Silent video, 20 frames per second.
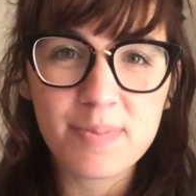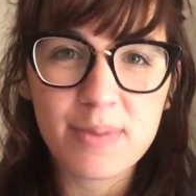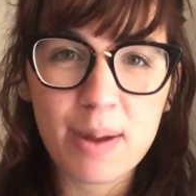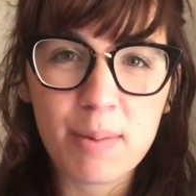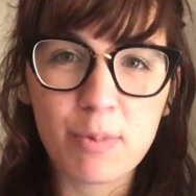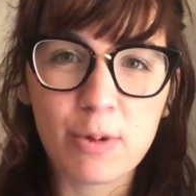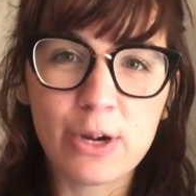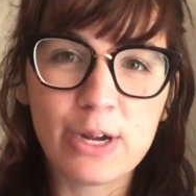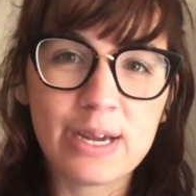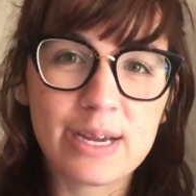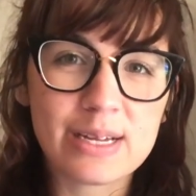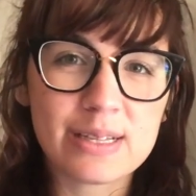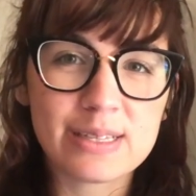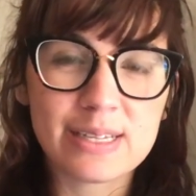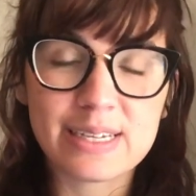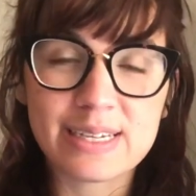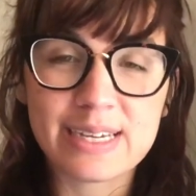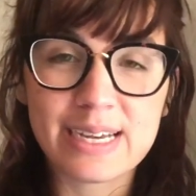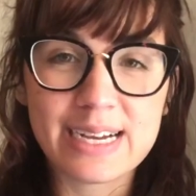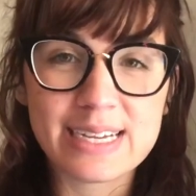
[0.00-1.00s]
Emory and
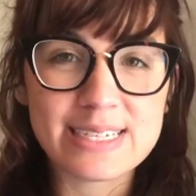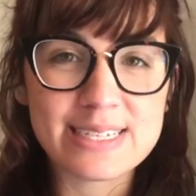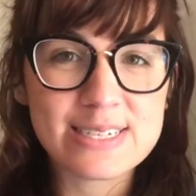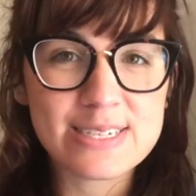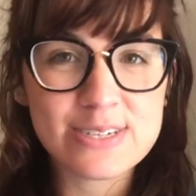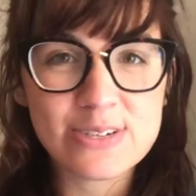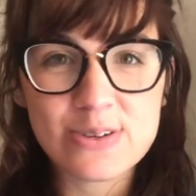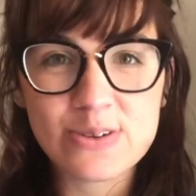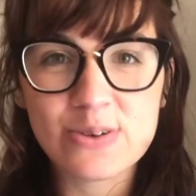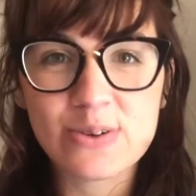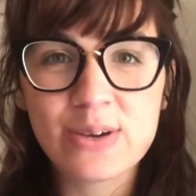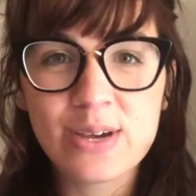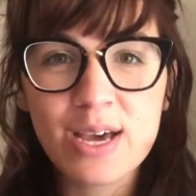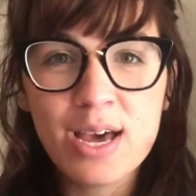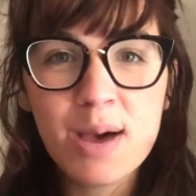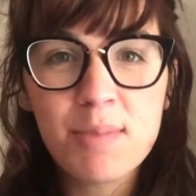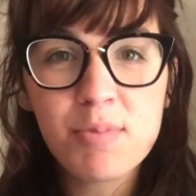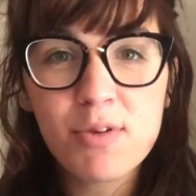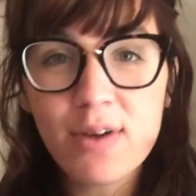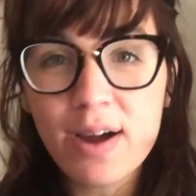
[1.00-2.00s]
Glenn has to
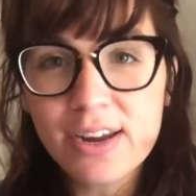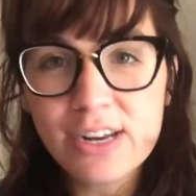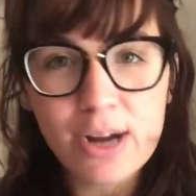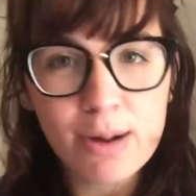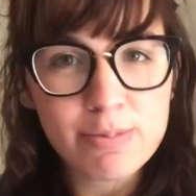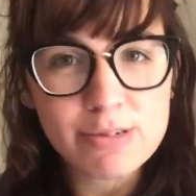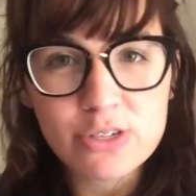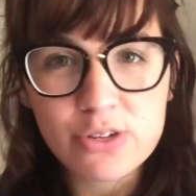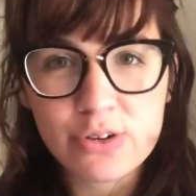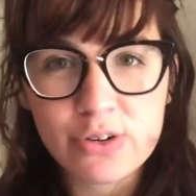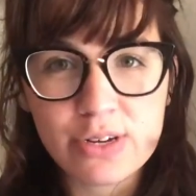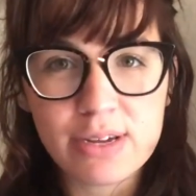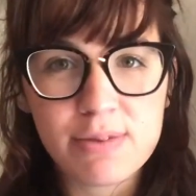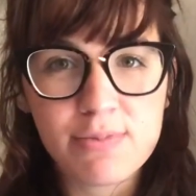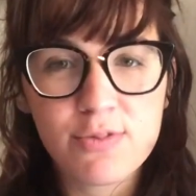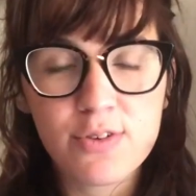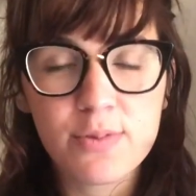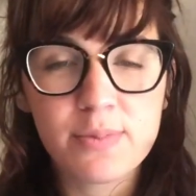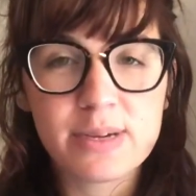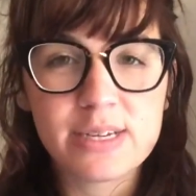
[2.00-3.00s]
provide an opportunity
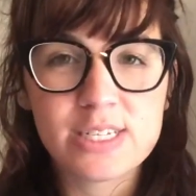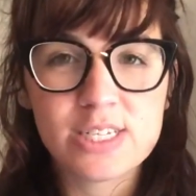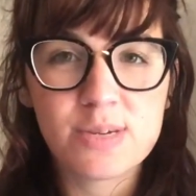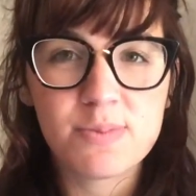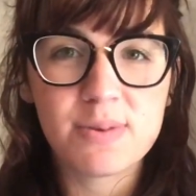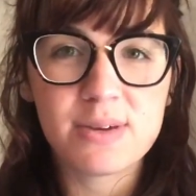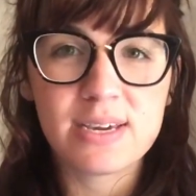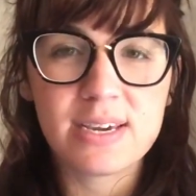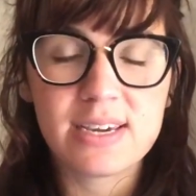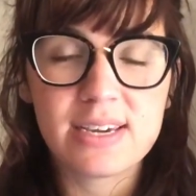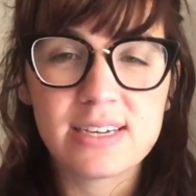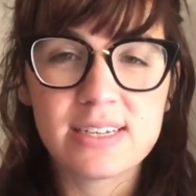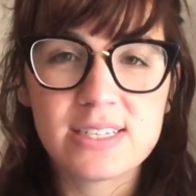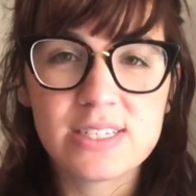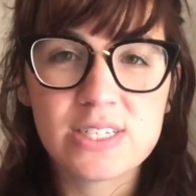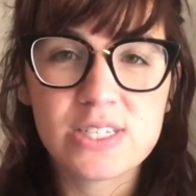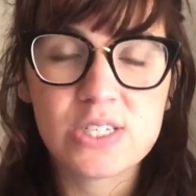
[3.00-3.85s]
for me to be